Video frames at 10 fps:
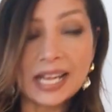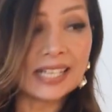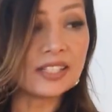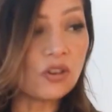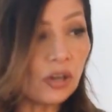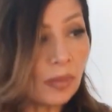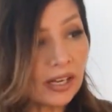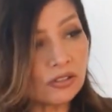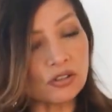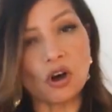And it's all
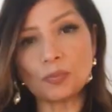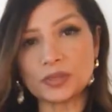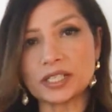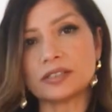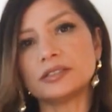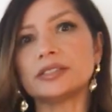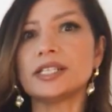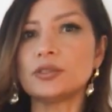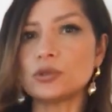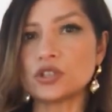about optical
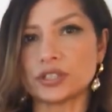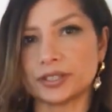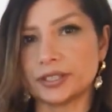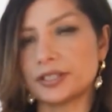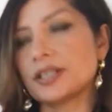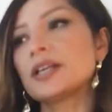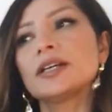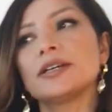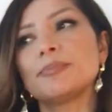illusions.